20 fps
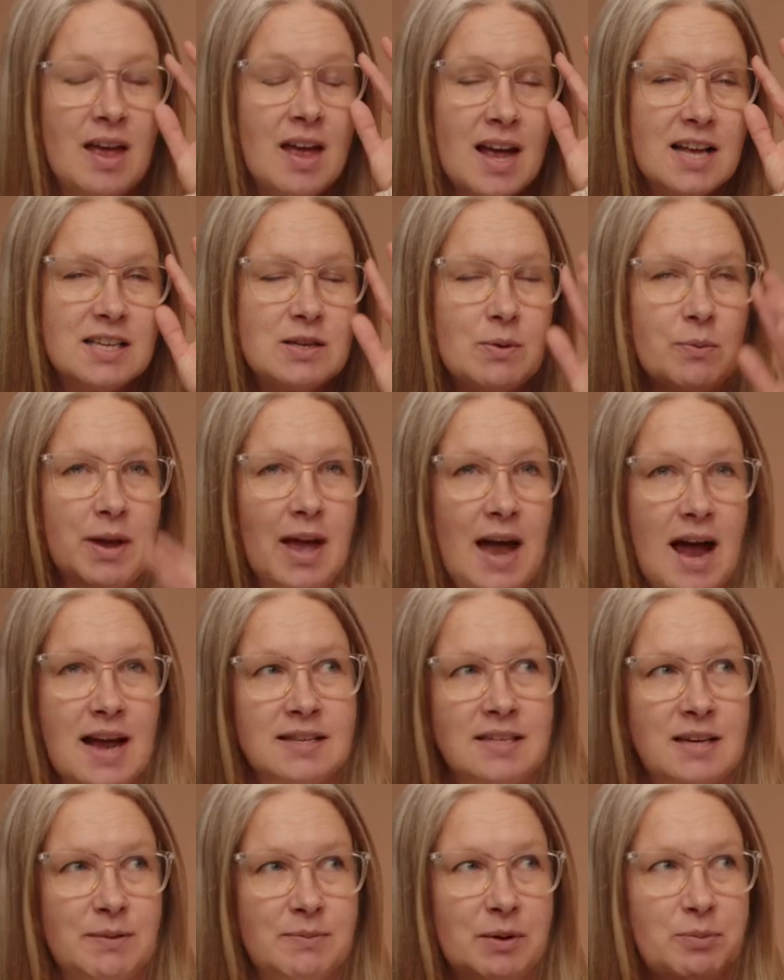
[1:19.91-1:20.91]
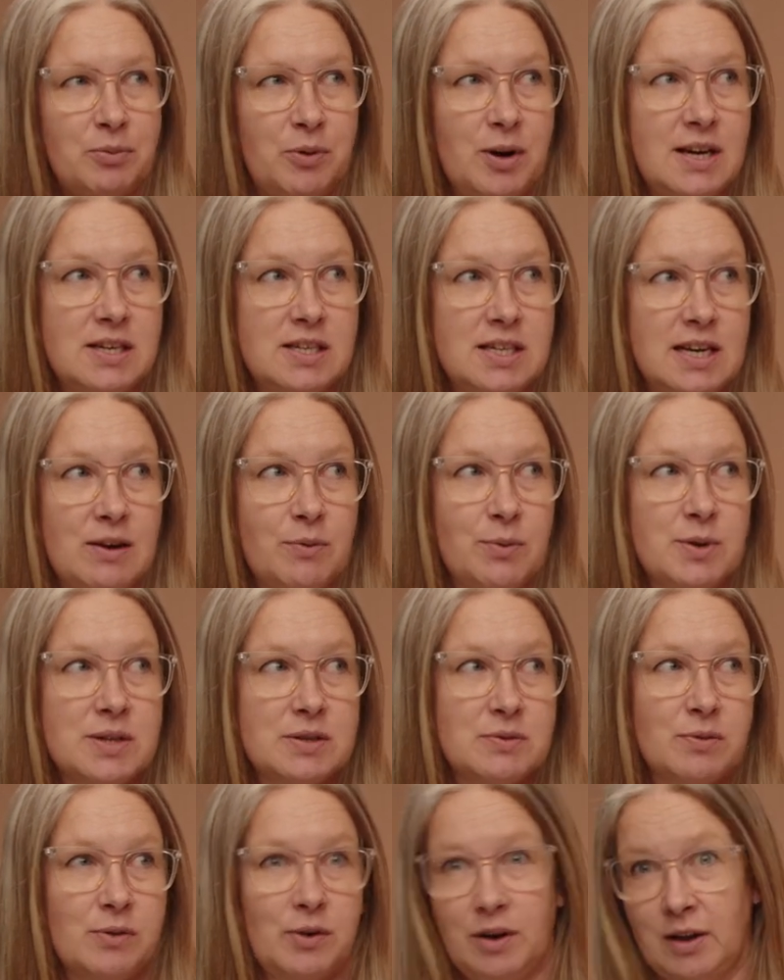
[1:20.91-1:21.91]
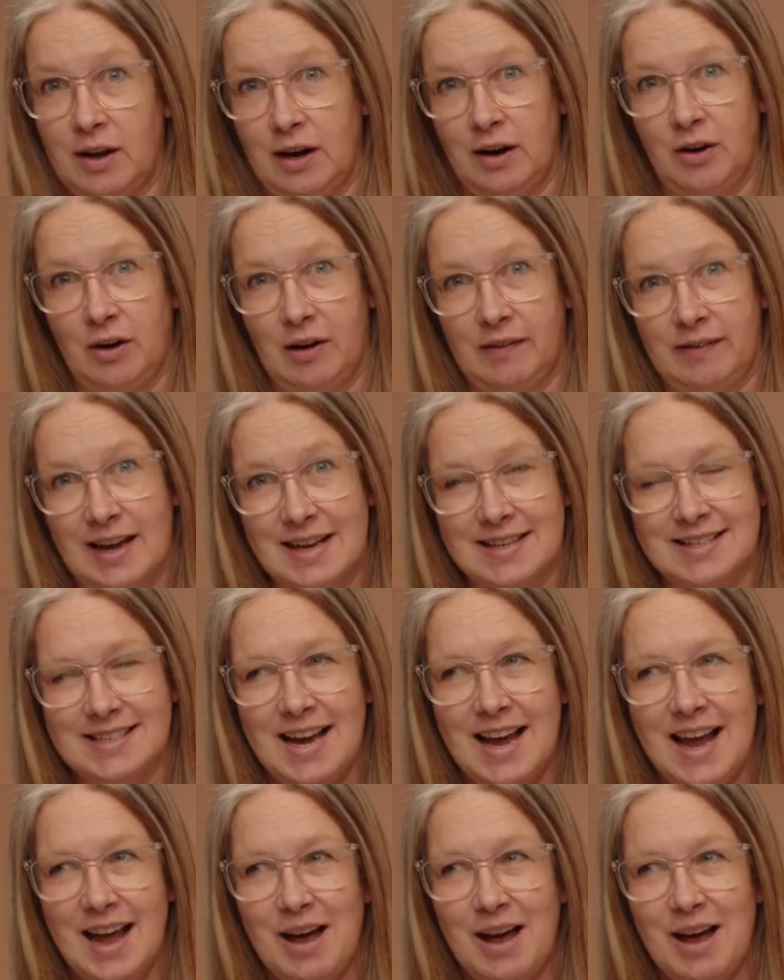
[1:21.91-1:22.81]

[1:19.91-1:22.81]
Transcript: And so when we asked him to preach, he was really nervous,